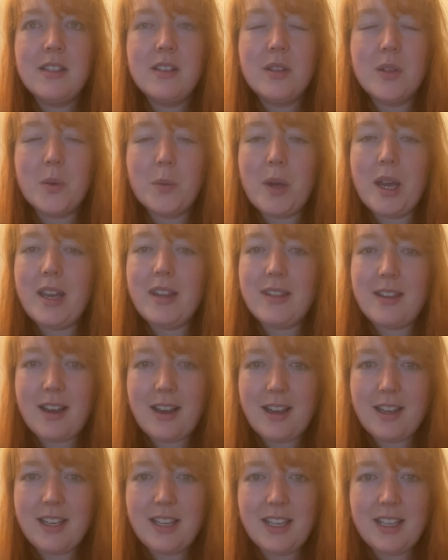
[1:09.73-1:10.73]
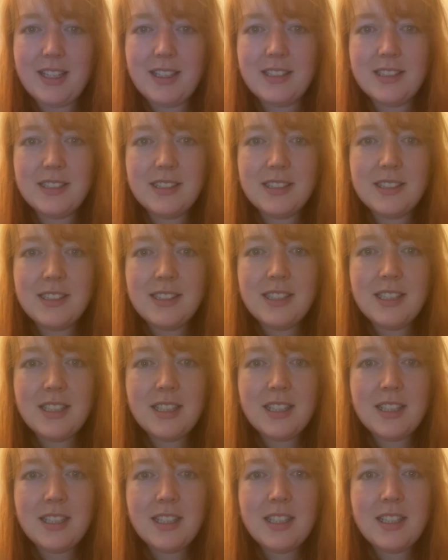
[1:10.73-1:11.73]
the way that I eat.
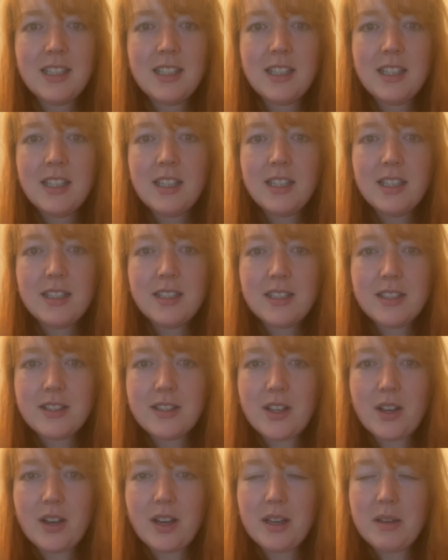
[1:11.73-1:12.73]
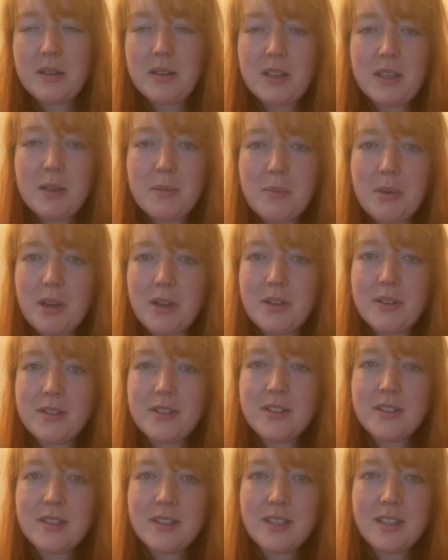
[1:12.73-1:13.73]
So I'm going to
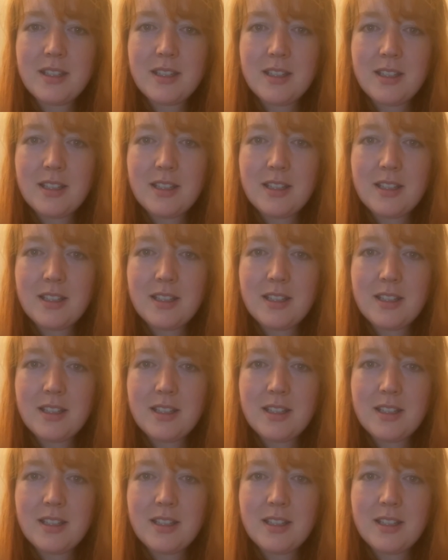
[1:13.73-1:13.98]
post